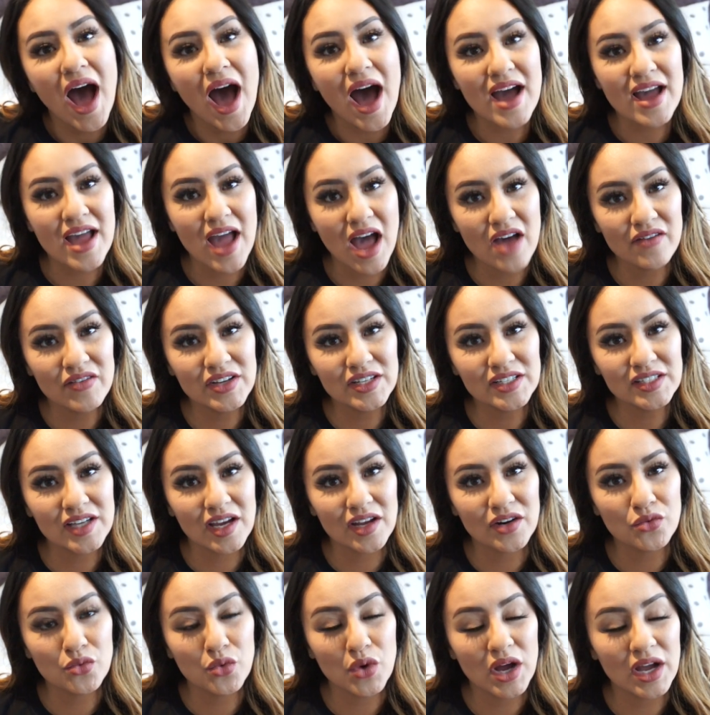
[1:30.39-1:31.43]
I haven't
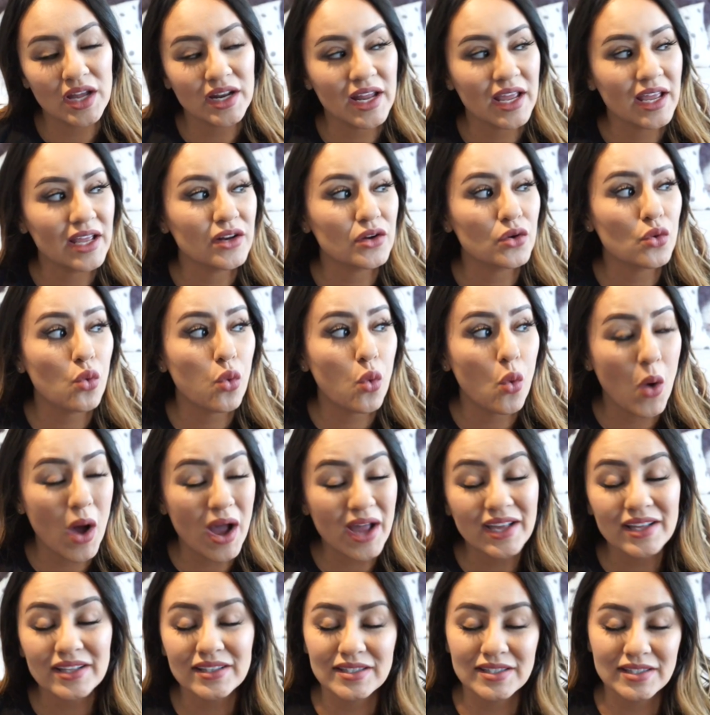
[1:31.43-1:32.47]
done one in
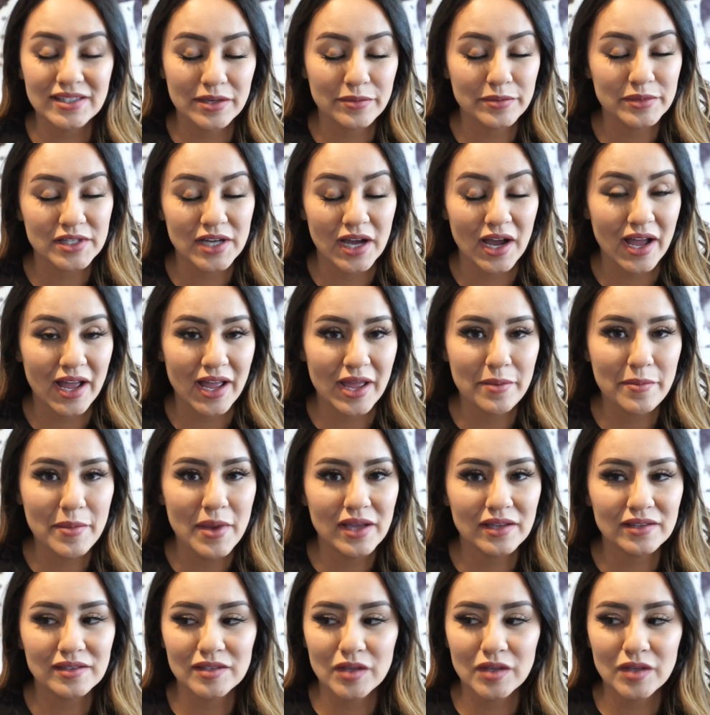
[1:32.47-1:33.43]
quite some time,